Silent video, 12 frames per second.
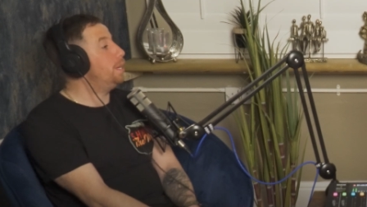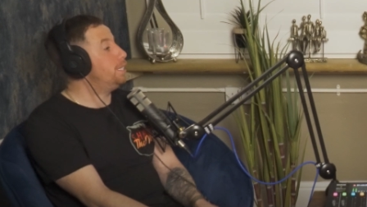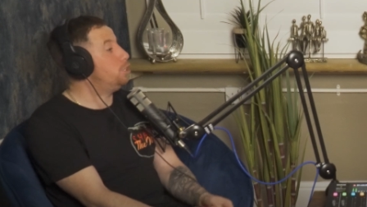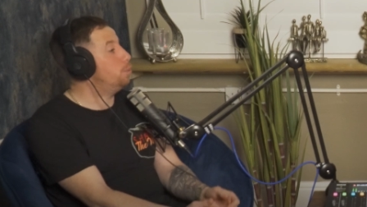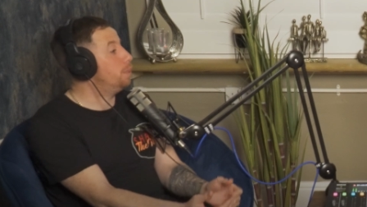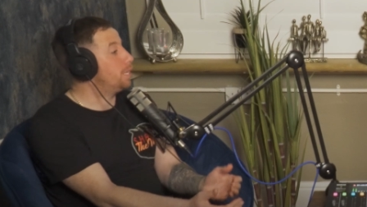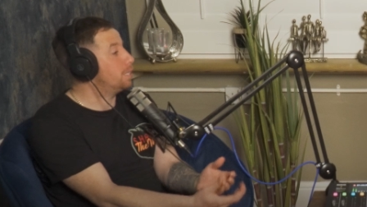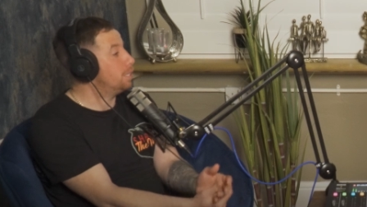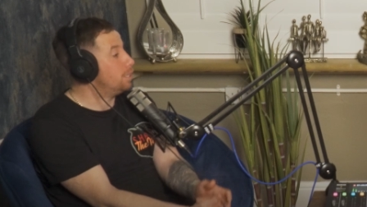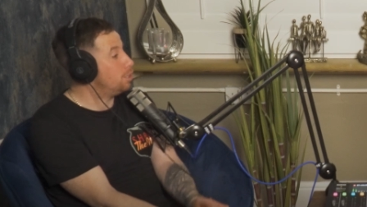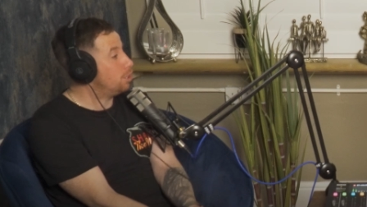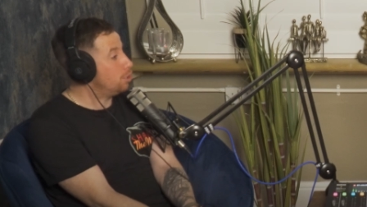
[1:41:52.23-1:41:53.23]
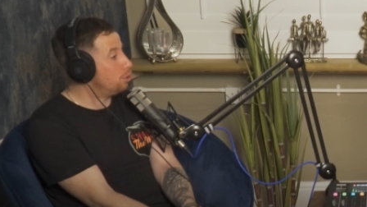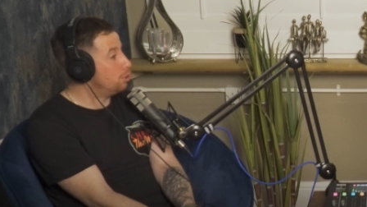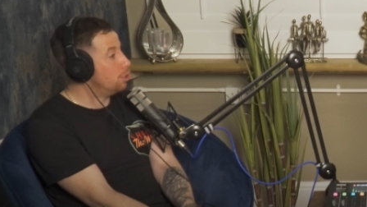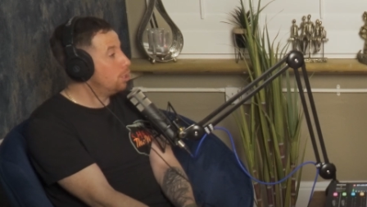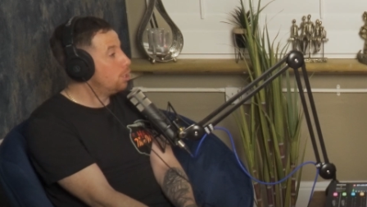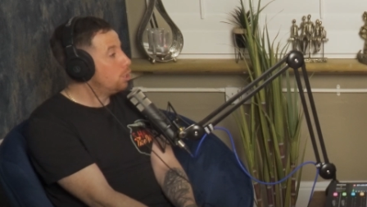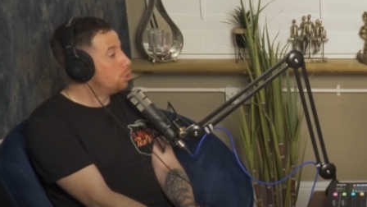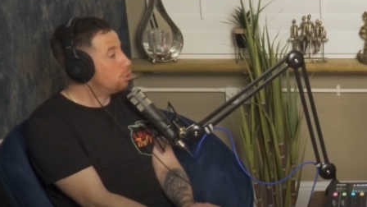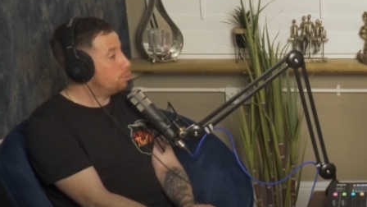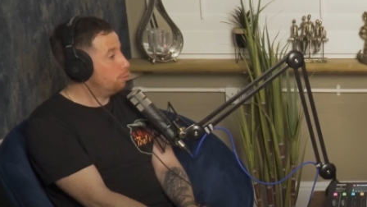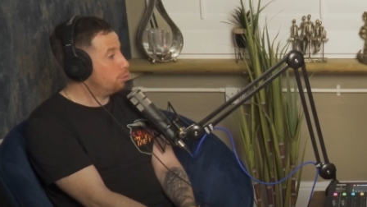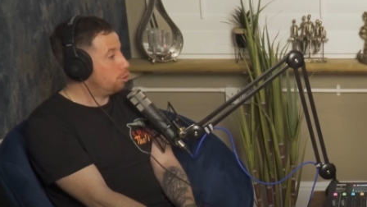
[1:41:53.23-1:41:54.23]
What made you make the decision
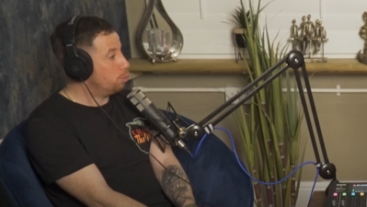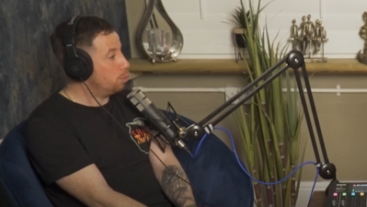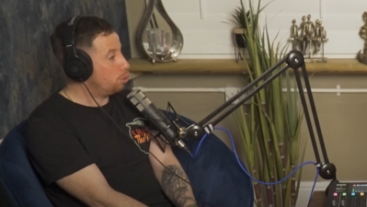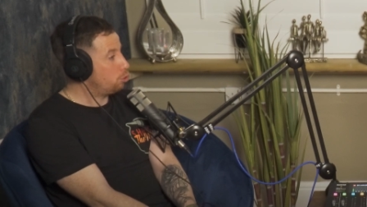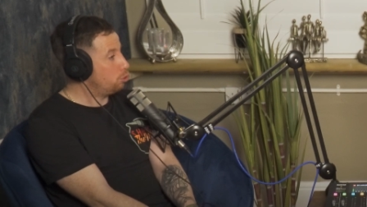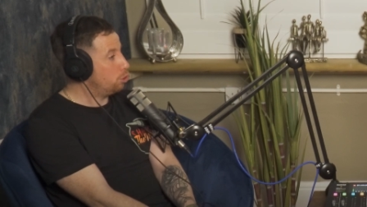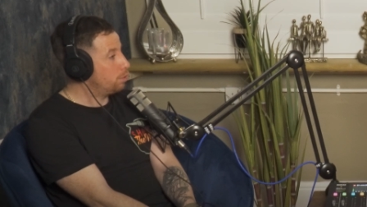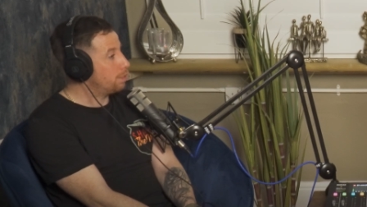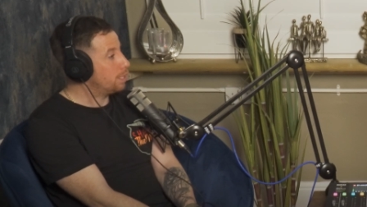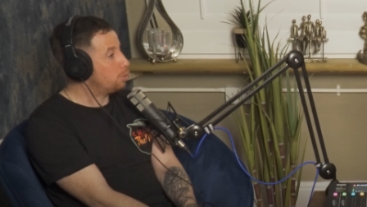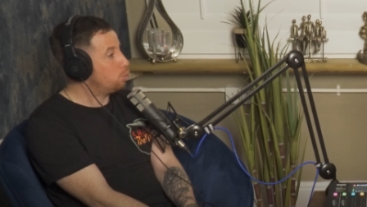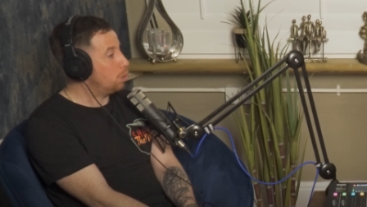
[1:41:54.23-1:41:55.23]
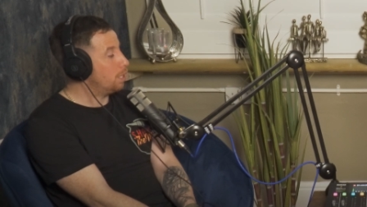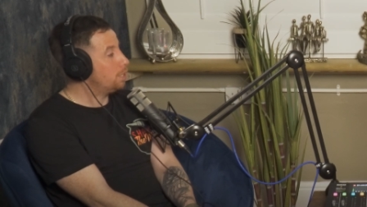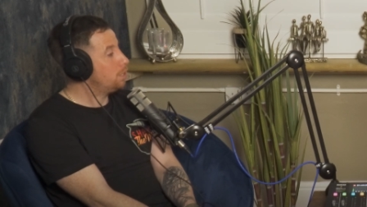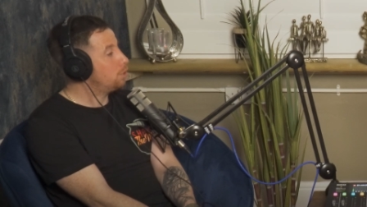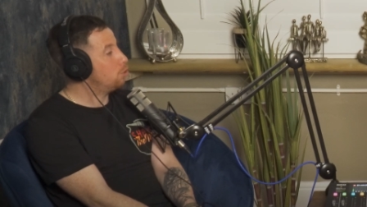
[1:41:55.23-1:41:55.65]
to fuck the boxing off that? Why?